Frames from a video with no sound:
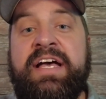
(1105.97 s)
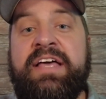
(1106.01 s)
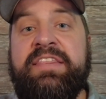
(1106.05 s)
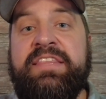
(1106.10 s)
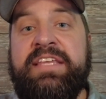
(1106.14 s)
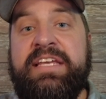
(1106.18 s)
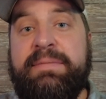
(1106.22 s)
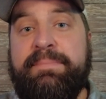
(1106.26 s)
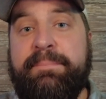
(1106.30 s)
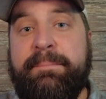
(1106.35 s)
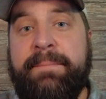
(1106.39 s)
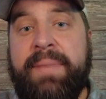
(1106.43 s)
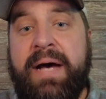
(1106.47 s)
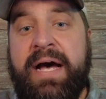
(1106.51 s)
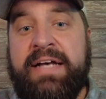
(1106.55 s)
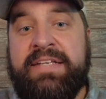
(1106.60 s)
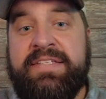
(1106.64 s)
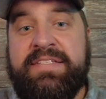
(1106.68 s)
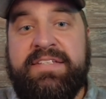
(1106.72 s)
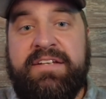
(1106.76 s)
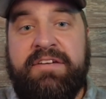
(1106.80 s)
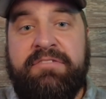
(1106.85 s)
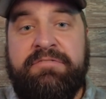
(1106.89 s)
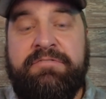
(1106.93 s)
the
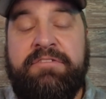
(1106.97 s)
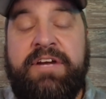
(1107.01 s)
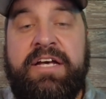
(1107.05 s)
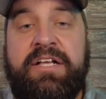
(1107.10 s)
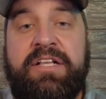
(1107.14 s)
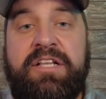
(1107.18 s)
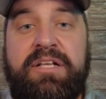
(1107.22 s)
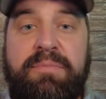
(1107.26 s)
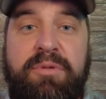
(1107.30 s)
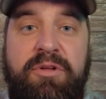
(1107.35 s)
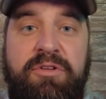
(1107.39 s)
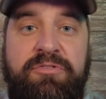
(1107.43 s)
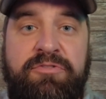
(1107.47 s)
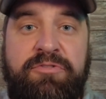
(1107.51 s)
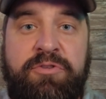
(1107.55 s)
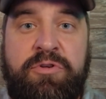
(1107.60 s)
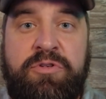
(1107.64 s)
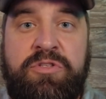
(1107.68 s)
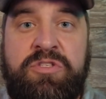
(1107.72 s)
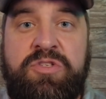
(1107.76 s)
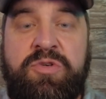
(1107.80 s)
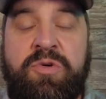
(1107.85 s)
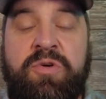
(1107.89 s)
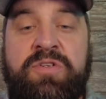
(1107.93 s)
best available
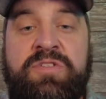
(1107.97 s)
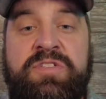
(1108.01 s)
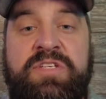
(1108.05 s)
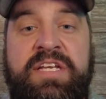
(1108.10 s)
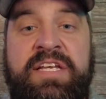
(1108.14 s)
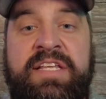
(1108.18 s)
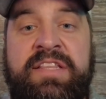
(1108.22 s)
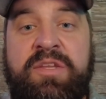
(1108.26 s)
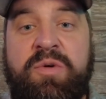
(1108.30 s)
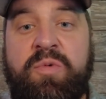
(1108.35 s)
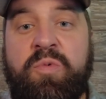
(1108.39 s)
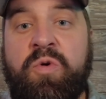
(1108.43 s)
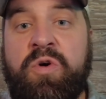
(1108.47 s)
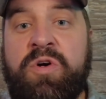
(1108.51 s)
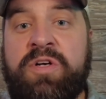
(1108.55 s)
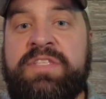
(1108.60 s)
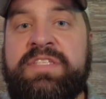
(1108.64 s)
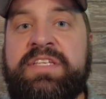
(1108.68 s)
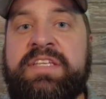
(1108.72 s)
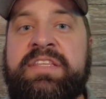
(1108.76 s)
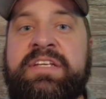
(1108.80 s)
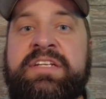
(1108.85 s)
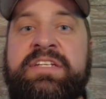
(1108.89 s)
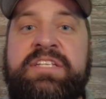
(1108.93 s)
food source in the woods,
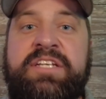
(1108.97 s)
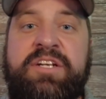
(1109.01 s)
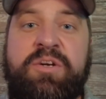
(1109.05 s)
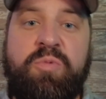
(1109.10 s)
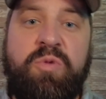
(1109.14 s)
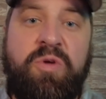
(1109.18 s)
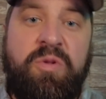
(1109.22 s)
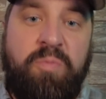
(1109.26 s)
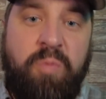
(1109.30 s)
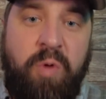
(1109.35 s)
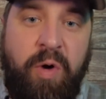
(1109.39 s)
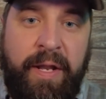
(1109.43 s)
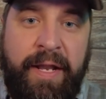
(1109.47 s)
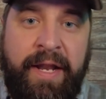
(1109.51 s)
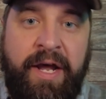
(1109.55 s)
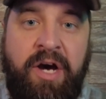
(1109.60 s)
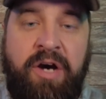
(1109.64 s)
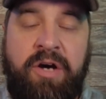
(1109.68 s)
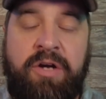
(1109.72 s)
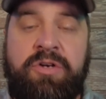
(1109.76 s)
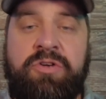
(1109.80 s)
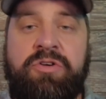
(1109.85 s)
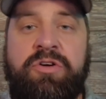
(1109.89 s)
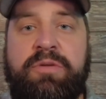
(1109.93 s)
and the deer will
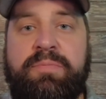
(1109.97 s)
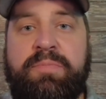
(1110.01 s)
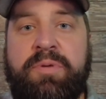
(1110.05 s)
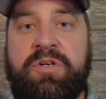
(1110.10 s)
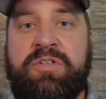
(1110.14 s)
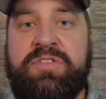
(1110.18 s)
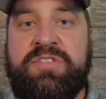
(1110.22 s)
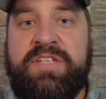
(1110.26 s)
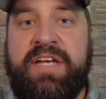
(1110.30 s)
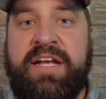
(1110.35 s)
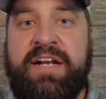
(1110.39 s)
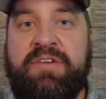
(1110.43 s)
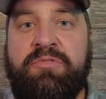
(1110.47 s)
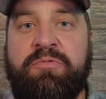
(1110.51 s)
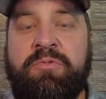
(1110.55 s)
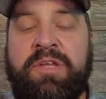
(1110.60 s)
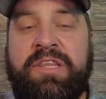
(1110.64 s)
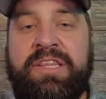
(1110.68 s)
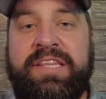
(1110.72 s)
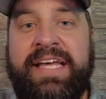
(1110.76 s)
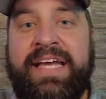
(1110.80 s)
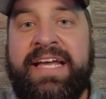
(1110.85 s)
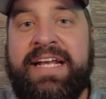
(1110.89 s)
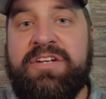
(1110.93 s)
100%
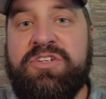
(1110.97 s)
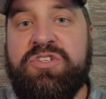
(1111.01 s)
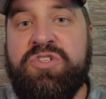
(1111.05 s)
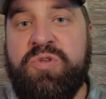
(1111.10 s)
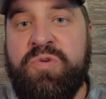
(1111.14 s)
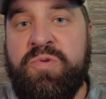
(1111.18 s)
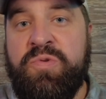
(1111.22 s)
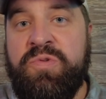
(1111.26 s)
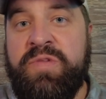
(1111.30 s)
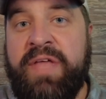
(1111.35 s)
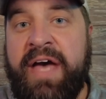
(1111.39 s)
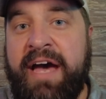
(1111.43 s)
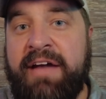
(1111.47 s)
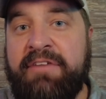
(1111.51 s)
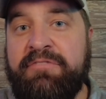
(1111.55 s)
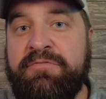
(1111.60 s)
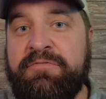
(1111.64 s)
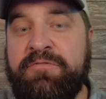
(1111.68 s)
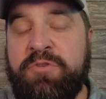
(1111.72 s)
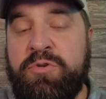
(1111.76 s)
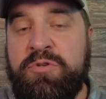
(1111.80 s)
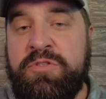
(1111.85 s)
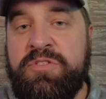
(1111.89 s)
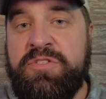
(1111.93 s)
relate to that
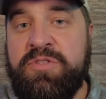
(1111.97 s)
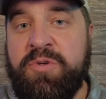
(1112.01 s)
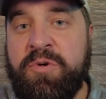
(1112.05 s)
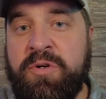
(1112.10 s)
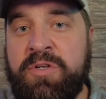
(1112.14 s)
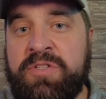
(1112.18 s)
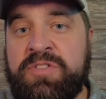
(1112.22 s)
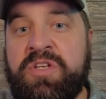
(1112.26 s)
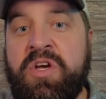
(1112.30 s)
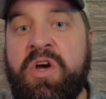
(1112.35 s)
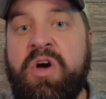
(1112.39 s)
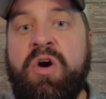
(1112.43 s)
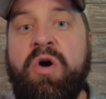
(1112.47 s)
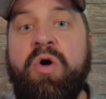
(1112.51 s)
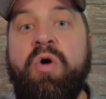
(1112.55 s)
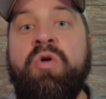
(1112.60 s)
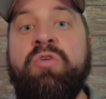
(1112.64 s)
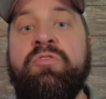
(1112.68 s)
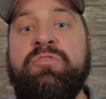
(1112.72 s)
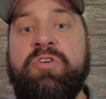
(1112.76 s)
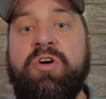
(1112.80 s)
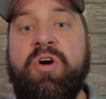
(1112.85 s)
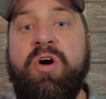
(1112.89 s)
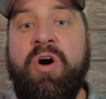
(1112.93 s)
food source
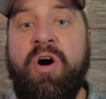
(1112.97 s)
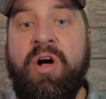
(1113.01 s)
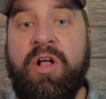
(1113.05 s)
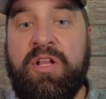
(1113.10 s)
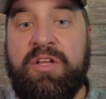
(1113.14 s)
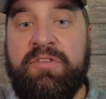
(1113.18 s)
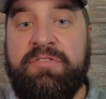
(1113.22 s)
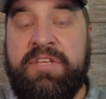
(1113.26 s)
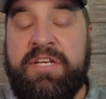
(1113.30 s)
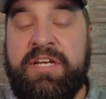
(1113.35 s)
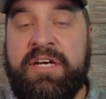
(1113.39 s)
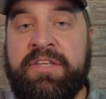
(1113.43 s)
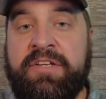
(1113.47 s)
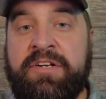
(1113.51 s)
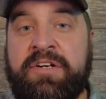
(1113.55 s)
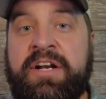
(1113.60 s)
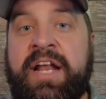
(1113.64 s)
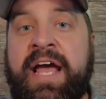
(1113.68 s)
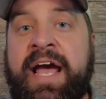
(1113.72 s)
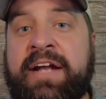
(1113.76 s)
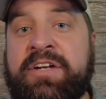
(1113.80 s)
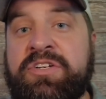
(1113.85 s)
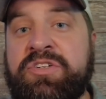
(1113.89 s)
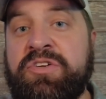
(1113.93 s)
over all of the other
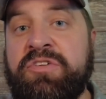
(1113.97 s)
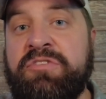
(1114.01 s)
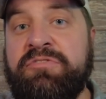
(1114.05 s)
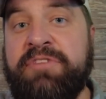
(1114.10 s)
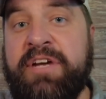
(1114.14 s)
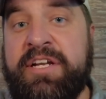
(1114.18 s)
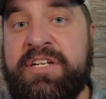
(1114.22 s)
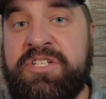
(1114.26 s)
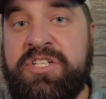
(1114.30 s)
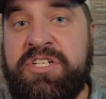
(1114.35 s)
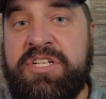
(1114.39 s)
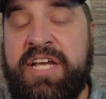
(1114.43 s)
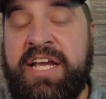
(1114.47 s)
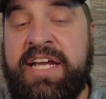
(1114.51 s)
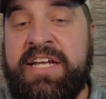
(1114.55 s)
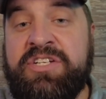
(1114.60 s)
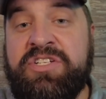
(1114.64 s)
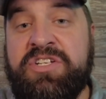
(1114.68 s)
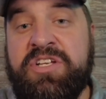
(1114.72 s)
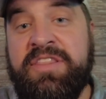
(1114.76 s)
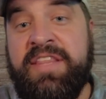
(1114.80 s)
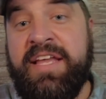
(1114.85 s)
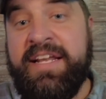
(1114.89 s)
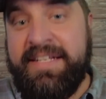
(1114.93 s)
natural
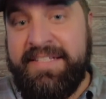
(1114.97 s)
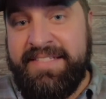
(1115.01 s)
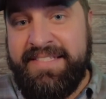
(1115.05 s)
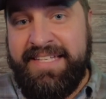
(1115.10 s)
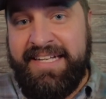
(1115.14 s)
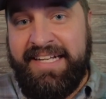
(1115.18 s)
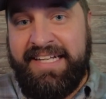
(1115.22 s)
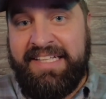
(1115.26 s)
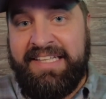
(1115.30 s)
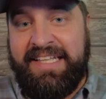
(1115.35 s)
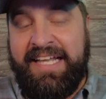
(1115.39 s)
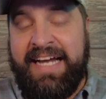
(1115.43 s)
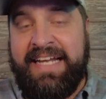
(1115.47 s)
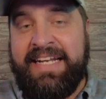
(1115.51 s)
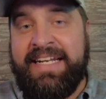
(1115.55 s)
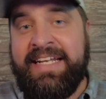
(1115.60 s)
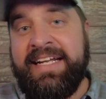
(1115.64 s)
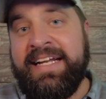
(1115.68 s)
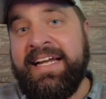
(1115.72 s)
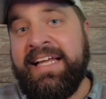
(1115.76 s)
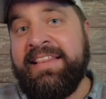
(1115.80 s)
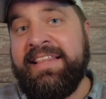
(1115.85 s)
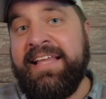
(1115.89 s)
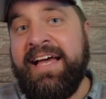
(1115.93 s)
vegetation that is
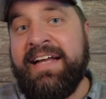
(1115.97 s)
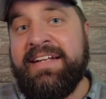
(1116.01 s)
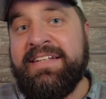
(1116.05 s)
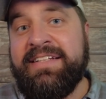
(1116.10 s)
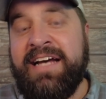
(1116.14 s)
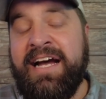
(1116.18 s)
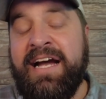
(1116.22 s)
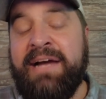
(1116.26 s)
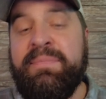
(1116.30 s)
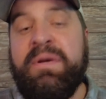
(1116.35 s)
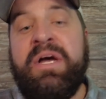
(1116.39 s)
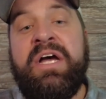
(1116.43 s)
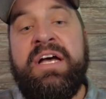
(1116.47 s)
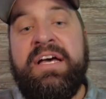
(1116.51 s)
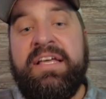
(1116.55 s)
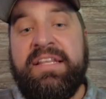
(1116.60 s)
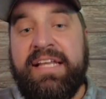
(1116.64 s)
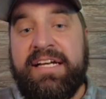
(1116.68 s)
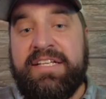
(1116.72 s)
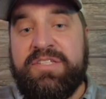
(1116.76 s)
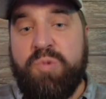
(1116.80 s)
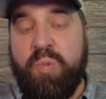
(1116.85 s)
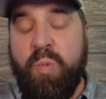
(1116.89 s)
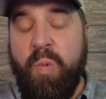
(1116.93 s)
declining at that time.
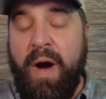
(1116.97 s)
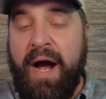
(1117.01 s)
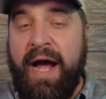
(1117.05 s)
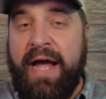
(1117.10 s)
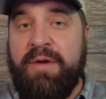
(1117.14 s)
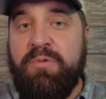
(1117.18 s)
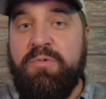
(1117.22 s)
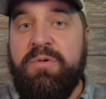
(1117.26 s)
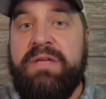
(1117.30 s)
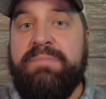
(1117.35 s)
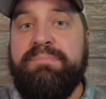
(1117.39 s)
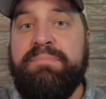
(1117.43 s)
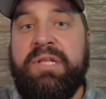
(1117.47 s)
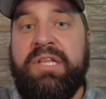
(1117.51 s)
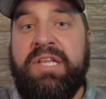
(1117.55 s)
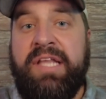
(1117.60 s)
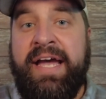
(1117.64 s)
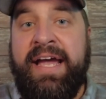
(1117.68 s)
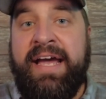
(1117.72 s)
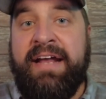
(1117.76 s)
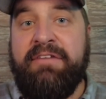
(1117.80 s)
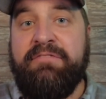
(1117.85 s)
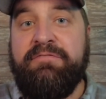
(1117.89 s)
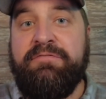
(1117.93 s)
That's why we
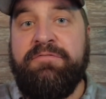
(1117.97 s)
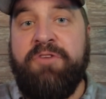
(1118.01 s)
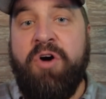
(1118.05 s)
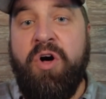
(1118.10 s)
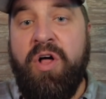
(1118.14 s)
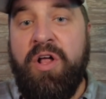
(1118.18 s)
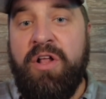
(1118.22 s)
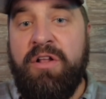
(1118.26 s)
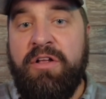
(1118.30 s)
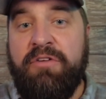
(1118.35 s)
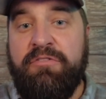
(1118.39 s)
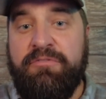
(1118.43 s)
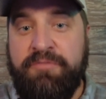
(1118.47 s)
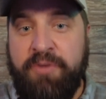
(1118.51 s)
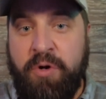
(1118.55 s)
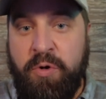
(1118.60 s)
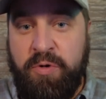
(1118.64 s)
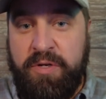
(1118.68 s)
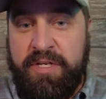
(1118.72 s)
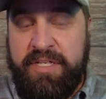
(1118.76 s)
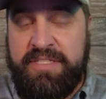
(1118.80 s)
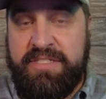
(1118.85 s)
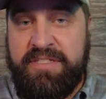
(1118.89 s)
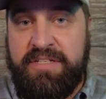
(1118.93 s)
plant
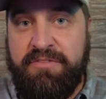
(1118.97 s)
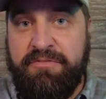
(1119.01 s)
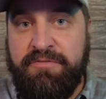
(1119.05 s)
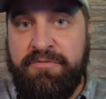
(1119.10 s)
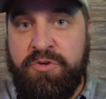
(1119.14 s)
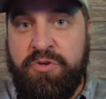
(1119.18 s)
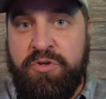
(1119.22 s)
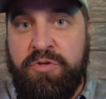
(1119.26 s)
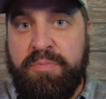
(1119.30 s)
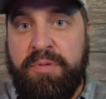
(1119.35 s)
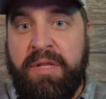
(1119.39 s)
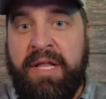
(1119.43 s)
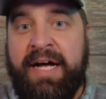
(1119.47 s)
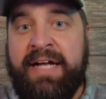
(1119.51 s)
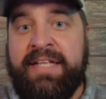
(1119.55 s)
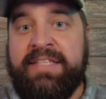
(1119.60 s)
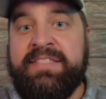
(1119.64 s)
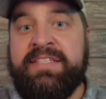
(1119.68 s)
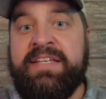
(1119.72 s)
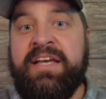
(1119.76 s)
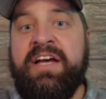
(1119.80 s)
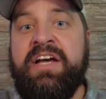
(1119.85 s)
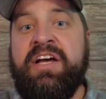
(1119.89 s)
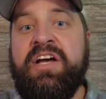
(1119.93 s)
fall-focused food
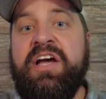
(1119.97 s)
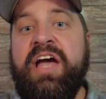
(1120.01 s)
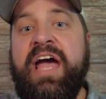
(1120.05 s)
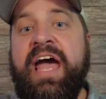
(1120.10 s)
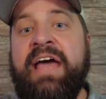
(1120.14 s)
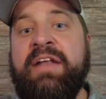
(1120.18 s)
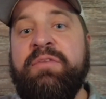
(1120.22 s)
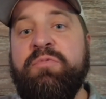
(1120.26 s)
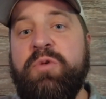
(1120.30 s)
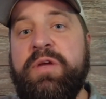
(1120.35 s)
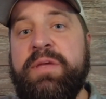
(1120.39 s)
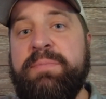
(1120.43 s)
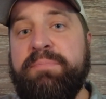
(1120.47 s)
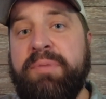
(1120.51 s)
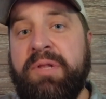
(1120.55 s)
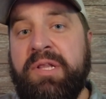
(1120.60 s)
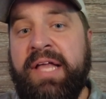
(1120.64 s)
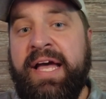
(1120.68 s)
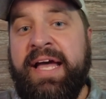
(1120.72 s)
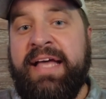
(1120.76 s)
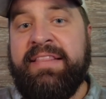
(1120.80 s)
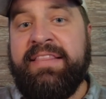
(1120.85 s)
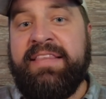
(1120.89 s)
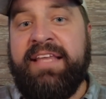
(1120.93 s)
plots, and we
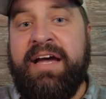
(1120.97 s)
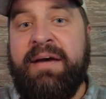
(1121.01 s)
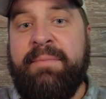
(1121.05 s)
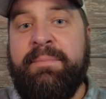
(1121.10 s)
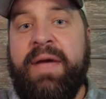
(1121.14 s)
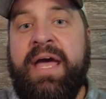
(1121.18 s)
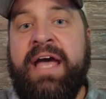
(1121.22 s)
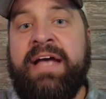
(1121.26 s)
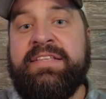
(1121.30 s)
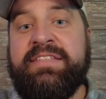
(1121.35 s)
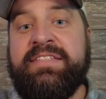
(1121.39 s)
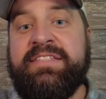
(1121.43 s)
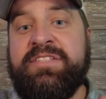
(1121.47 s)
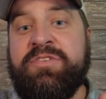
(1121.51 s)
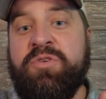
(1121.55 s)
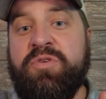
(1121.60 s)
plant them at